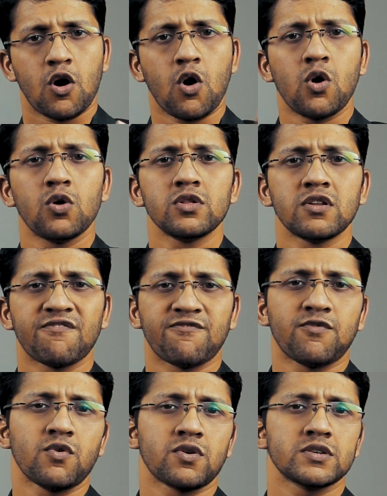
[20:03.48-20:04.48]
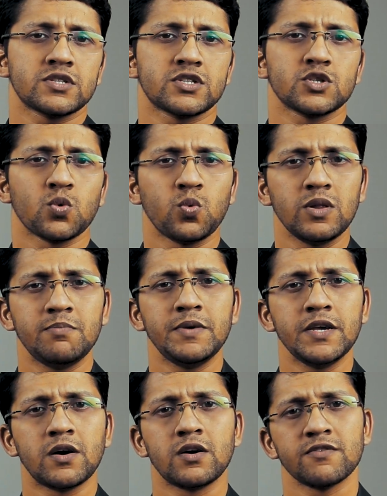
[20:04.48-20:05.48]
all the focus will
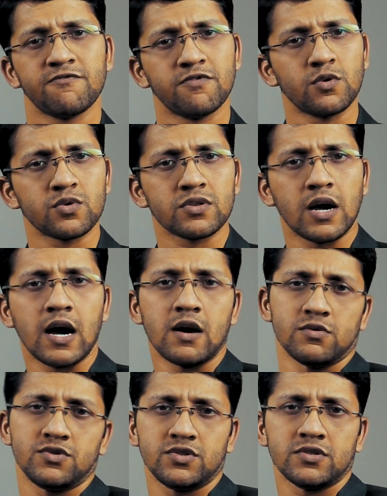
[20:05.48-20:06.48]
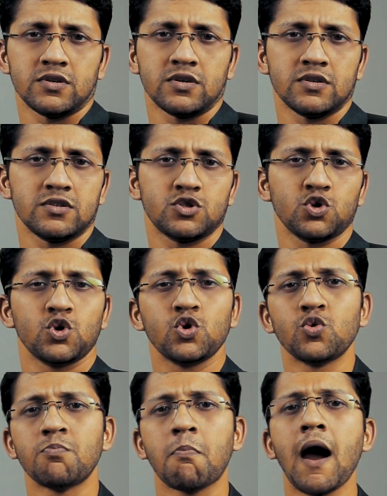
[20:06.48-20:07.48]
be on a fourth house. So
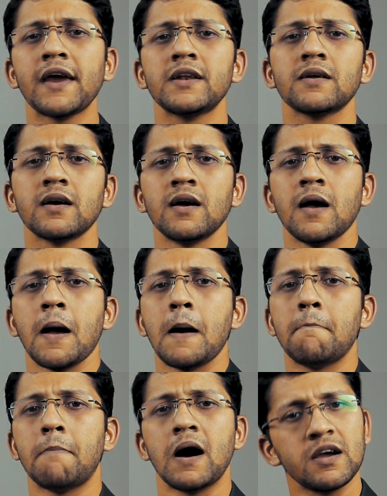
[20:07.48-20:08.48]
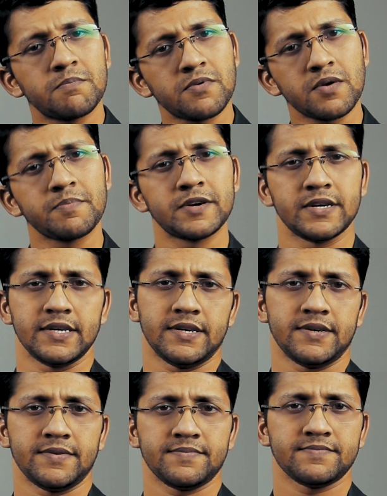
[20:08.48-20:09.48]
you might buy a property.
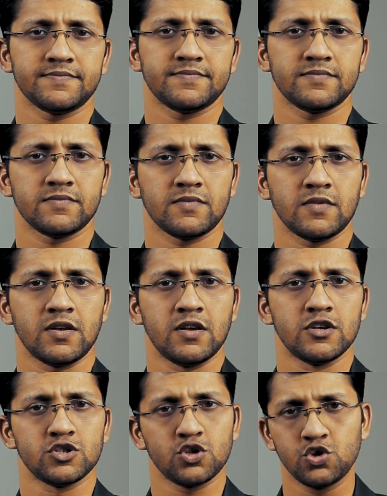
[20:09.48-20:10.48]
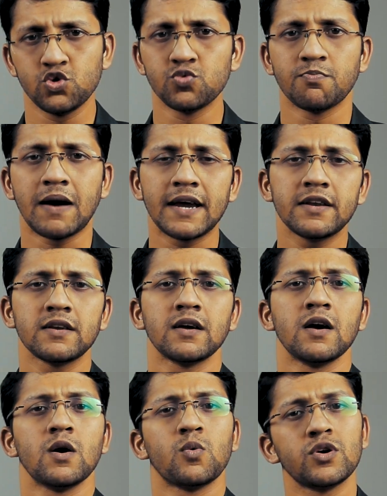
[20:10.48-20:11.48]
So you might
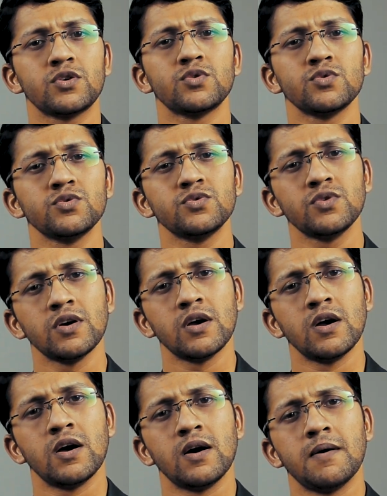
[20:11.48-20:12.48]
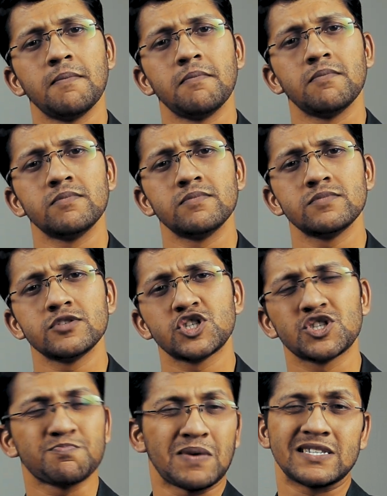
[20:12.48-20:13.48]
want to
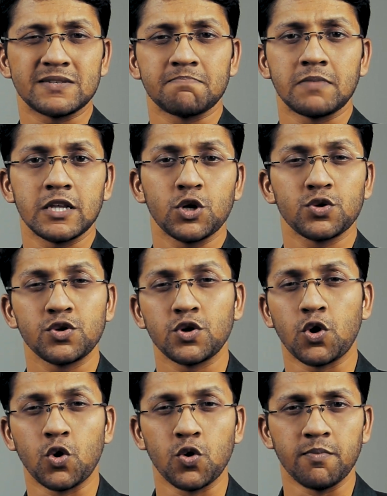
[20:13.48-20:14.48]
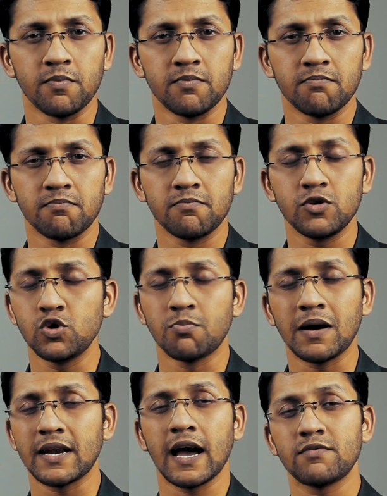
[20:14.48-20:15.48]
spend some money on your home. You
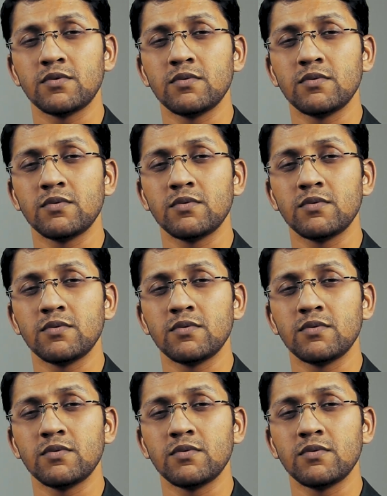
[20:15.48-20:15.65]
might